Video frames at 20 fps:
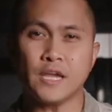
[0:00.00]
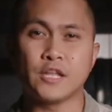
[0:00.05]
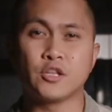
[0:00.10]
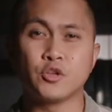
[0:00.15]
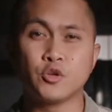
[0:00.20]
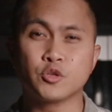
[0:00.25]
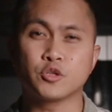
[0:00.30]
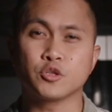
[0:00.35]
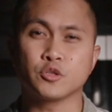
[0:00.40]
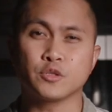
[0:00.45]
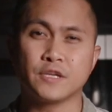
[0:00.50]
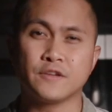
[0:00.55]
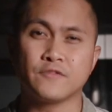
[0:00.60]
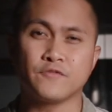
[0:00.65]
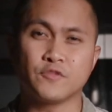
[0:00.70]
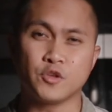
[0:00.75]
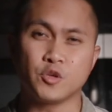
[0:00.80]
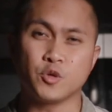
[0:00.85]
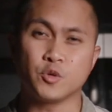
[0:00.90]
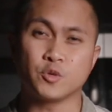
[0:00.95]
And usually
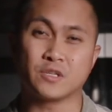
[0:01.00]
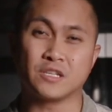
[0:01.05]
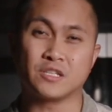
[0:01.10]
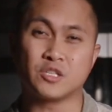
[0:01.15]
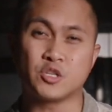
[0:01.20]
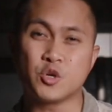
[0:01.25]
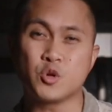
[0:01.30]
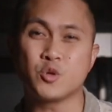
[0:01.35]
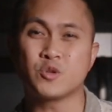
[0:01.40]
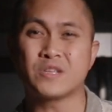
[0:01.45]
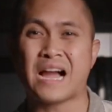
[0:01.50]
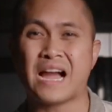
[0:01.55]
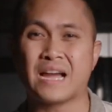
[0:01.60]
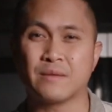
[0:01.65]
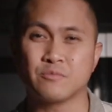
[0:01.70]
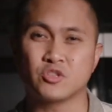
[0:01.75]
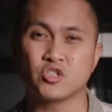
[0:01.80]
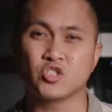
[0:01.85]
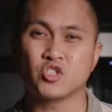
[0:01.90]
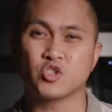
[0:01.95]
if you use a
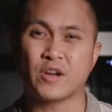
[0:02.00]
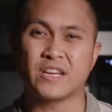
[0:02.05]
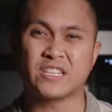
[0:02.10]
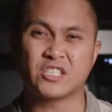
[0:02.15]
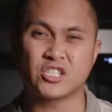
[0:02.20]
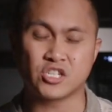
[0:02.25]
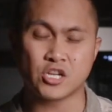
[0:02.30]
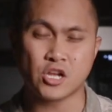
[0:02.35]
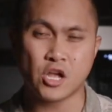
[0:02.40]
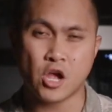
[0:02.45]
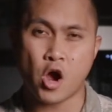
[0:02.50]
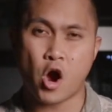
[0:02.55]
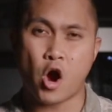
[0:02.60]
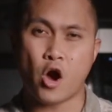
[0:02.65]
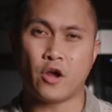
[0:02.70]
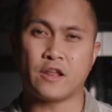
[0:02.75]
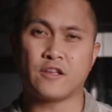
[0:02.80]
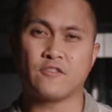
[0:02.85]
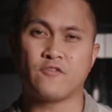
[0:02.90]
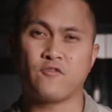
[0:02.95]
2x stretch
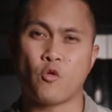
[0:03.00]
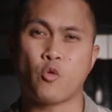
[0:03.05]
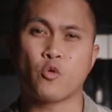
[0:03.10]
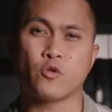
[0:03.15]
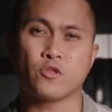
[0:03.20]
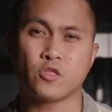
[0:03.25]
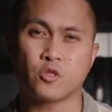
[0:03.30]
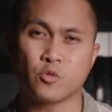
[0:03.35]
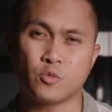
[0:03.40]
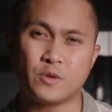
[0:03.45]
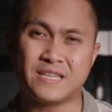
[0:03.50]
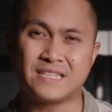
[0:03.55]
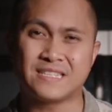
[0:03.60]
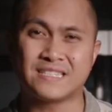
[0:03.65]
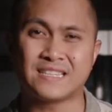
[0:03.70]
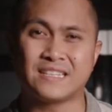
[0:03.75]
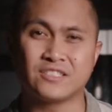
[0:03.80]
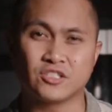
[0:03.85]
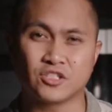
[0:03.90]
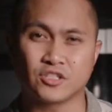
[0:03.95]
on a 4:3
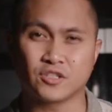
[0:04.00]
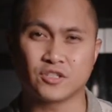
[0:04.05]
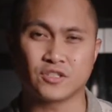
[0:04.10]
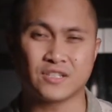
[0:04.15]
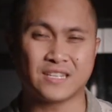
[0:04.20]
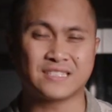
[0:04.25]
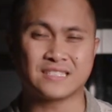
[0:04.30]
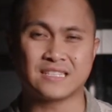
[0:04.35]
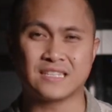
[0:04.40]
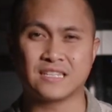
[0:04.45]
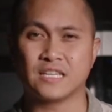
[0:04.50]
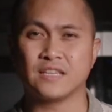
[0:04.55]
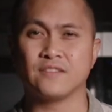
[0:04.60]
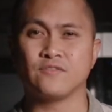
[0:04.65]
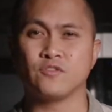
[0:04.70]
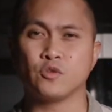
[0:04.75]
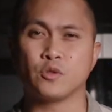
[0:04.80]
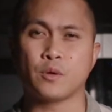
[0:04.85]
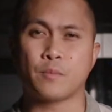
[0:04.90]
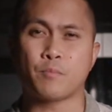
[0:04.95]
sensor, that's gonna
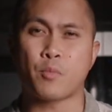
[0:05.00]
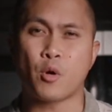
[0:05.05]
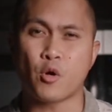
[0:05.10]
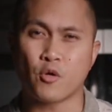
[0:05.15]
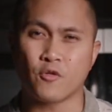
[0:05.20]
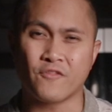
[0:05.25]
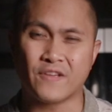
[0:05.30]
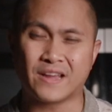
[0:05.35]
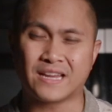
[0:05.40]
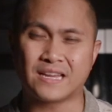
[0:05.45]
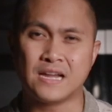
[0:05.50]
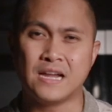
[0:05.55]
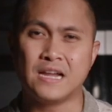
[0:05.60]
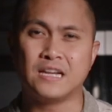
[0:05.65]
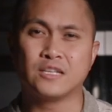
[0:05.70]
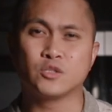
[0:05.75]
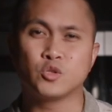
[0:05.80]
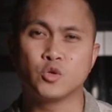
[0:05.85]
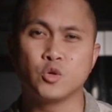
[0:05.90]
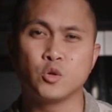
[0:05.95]
give you the perfect
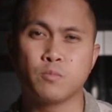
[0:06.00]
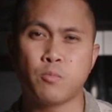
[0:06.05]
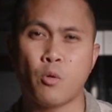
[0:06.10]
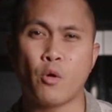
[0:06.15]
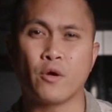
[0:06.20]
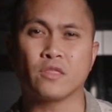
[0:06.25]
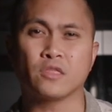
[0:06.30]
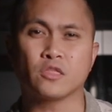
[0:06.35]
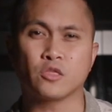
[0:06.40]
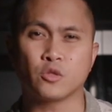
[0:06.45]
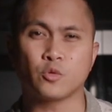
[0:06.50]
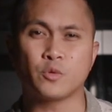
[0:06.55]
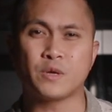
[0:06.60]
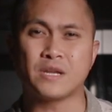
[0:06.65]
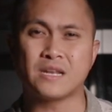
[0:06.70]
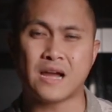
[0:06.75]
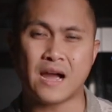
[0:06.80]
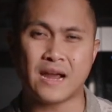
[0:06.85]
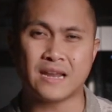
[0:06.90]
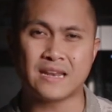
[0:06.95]

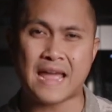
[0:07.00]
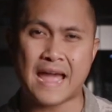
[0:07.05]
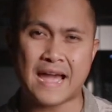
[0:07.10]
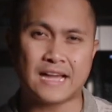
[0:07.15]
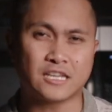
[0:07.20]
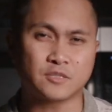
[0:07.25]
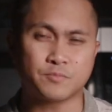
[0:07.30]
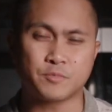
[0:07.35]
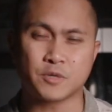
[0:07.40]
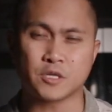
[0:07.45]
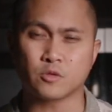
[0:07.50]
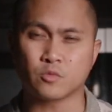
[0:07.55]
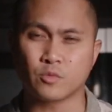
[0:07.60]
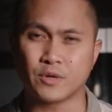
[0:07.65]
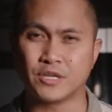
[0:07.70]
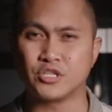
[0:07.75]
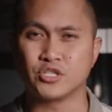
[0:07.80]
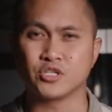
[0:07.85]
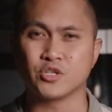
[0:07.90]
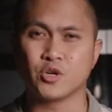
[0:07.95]
2.39 aspect
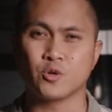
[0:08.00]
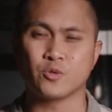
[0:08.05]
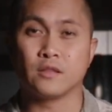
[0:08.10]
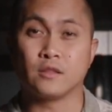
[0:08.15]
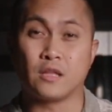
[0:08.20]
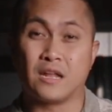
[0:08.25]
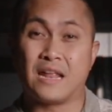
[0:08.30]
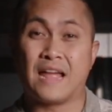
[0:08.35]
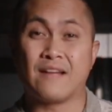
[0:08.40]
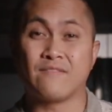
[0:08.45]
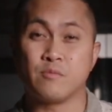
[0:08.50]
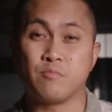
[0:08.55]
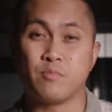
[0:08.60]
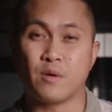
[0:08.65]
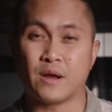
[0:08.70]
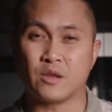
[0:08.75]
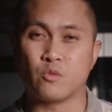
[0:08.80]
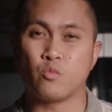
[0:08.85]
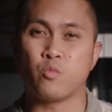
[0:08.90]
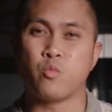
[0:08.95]
ratio that
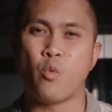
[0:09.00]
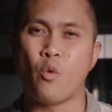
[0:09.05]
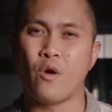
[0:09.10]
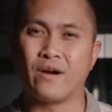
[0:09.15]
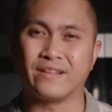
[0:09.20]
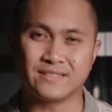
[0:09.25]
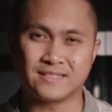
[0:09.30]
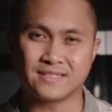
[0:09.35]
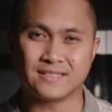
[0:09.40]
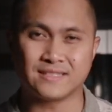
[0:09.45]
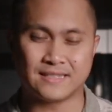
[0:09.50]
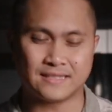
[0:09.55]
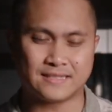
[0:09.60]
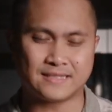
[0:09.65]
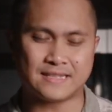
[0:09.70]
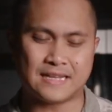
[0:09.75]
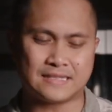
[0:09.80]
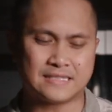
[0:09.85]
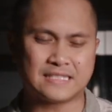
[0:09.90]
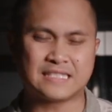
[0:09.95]
everybody wants.
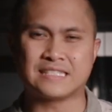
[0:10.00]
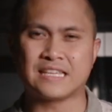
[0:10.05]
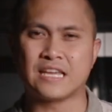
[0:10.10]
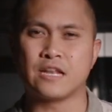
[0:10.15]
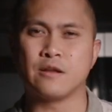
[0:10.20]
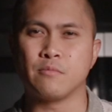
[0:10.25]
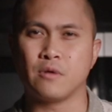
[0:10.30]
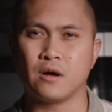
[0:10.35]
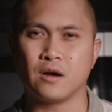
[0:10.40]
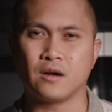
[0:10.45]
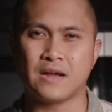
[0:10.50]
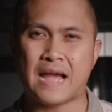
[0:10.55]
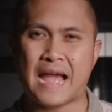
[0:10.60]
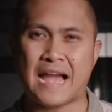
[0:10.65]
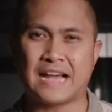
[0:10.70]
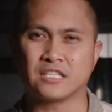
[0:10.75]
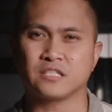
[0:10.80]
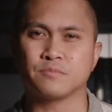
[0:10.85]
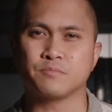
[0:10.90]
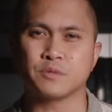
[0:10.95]
It's that cinema
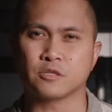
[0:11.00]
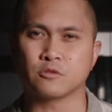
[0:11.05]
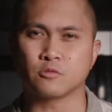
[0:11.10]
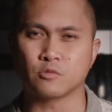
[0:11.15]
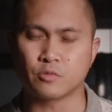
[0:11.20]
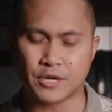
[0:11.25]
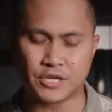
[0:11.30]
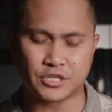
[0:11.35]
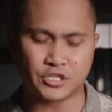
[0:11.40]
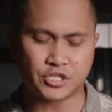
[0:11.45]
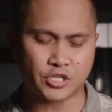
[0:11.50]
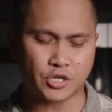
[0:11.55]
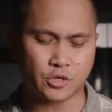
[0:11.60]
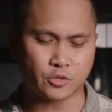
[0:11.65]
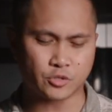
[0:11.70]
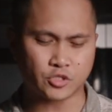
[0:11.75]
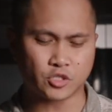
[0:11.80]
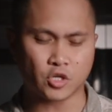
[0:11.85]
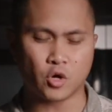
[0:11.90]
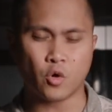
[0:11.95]
aspect
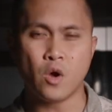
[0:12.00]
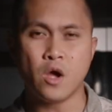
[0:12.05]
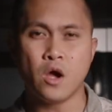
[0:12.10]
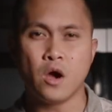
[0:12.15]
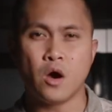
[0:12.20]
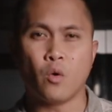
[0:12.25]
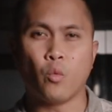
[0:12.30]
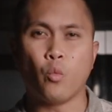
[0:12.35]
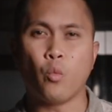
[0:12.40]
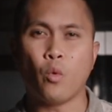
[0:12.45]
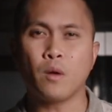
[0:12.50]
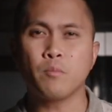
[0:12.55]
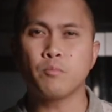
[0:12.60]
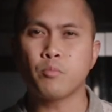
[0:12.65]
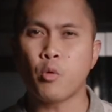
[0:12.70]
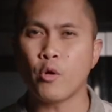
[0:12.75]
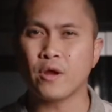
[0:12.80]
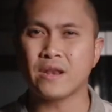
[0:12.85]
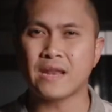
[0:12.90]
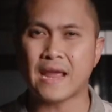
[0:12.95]
ratio. So
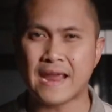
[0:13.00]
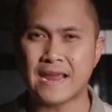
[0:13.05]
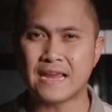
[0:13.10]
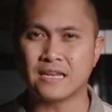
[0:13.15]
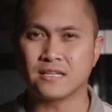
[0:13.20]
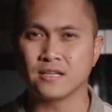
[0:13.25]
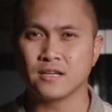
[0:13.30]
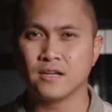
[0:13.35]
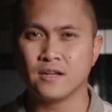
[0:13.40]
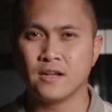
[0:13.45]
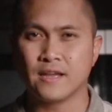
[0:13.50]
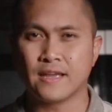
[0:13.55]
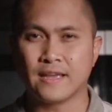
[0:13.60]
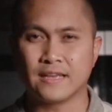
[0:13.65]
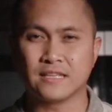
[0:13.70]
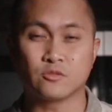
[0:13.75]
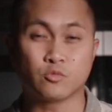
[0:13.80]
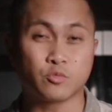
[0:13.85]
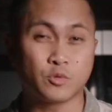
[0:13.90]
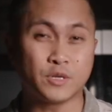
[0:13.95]
1.8
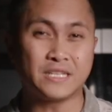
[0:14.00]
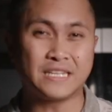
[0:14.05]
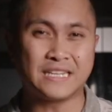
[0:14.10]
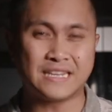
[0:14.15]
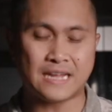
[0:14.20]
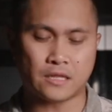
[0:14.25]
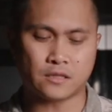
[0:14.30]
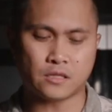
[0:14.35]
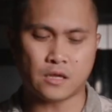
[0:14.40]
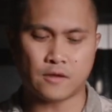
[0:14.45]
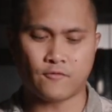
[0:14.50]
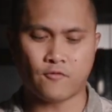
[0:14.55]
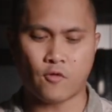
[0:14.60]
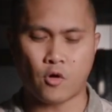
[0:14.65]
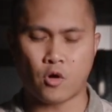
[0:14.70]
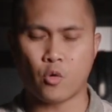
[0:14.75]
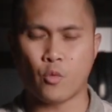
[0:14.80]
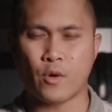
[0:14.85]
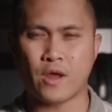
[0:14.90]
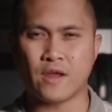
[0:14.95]
is really not that
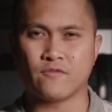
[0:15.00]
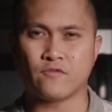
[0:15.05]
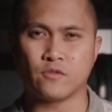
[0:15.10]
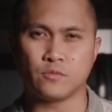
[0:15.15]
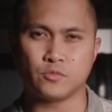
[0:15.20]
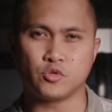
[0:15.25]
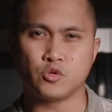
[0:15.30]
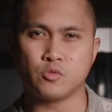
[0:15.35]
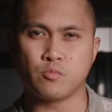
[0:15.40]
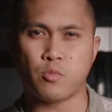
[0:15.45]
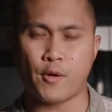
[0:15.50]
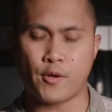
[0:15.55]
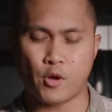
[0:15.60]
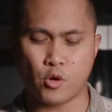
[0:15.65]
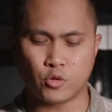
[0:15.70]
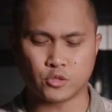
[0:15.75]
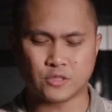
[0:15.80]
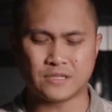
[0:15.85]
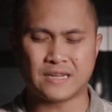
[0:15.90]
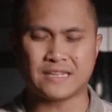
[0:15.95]
far away from
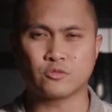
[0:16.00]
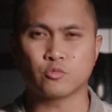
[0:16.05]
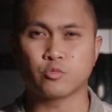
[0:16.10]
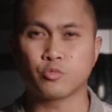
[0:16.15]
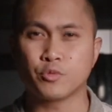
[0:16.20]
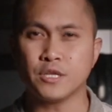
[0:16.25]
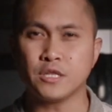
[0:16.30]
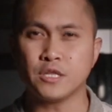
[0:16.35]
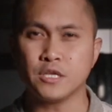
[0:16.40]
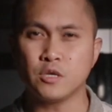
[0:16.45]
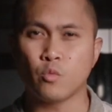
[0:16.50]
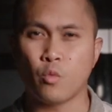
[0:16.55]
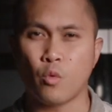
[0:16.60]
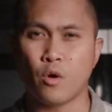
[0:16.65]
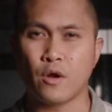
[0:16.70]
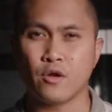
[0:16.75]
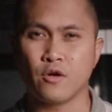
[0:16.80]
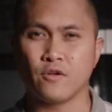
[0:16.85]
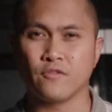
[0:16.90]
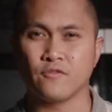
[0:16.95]
2.0. So that's really
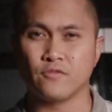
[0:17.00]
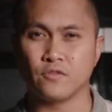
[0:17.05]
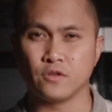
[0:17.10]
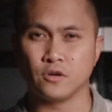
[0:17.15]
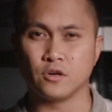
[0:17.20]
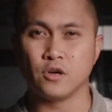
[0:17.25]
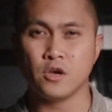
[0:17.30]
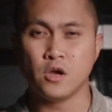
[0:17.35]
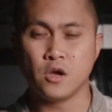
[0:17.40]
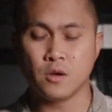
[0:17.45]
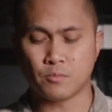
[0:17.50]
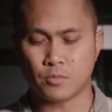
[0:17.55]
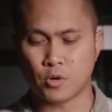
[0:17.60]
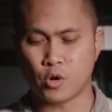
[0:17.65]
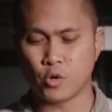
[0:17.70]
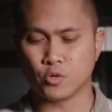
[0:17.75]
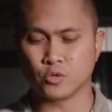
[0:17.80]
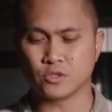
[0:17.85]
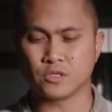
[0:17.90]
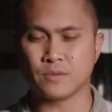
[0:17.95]
one of the
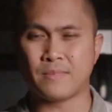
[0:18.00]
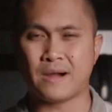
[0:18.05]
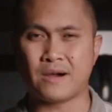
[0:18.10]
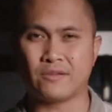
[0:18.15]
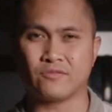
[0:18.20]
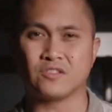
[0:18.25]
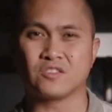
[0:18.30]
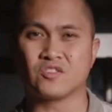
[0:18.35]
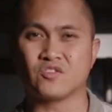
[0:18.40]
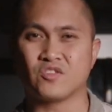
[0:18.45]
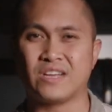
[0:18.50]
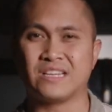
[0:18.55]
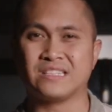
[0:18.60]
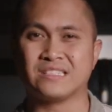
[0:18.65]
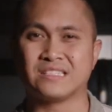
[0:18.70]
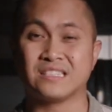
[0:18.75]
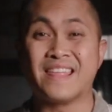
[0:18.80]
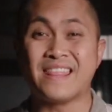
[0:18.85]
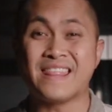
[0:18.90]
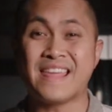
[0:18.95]
pros about this
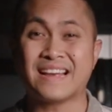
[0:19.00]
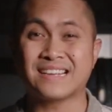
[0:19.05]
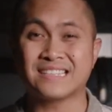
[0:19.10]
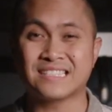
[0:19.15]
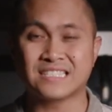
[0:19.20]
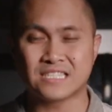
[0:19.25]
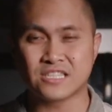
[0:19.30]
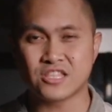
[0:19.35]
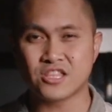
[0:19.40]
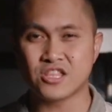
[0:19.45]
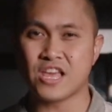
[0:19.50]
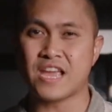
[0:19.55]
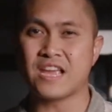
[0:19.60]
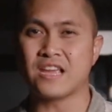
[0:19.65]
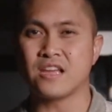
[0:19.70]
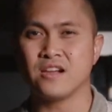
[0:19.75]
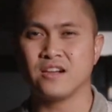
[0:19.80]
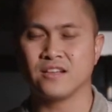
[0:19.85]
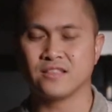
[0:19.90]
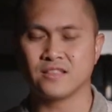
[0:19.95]
lens. The next
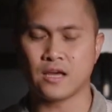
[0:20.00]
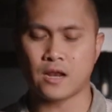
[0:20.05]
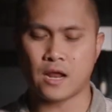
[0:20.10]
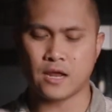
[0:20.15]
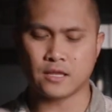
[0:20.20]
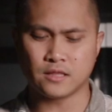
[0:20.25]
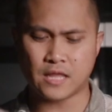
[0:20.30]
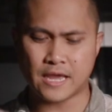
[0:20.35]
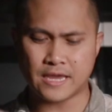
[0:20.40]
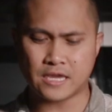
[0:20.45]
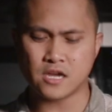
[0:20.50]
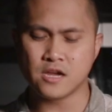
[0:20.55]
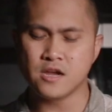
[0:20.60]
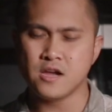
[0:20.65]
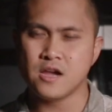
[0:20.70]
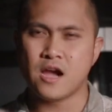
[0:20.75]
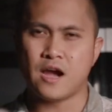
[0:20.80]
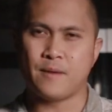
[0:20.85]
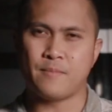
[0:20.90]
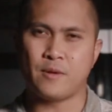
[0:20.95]
thing that I like
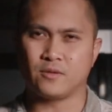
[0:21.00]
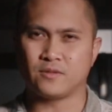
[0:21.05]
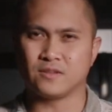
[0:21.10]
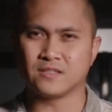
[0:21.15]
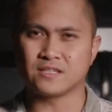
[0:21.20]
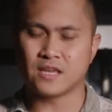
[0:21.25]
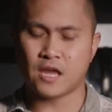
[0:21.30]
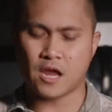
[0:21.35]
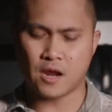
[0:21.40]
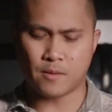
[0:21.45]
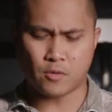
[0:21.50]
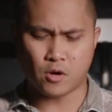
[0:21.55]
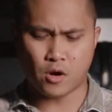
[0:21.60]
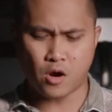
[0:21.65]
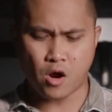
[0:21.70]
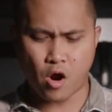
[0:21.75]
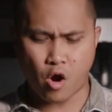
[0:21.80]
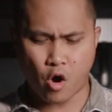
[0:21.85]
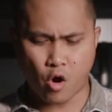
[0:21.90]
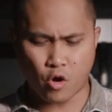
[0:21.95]
about this
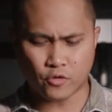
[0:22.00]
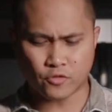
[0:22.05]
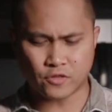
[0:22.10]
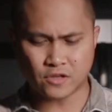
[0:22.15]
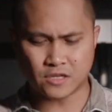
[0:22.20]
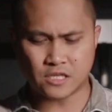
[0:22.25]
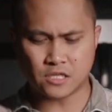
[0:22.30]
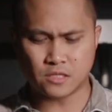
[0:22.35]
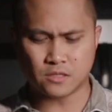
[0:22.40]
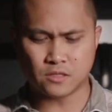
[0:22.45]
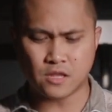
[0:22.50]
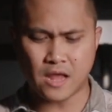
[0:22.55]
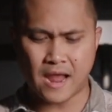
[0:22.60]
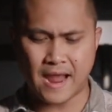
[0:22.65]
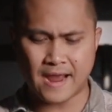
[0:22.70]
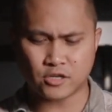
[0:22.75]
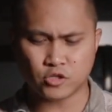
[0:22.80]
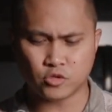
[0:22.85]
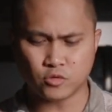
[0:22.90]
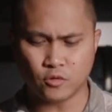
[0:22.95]
camera are the
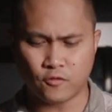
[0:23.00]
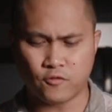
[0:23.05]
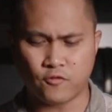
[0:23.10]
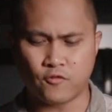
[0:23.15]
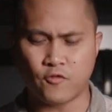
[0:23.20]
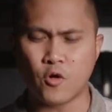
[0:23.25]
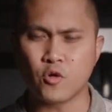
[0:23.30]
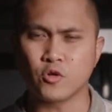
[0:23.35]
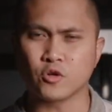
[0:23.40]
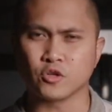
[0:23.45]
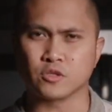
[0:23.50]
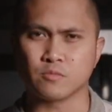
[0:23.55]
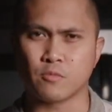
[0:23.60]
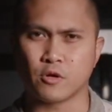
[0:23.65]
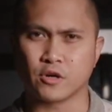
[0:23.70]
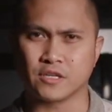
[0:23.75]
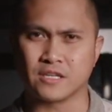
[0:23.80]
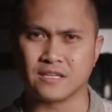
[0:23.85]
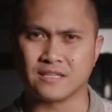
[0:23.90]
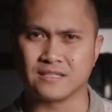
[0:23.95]
actual focus
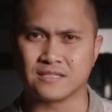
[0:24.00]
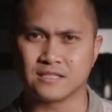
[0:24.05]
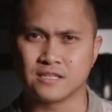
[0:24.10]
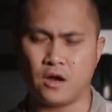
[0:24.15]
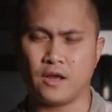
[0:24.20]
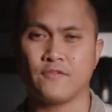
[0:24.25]
markings.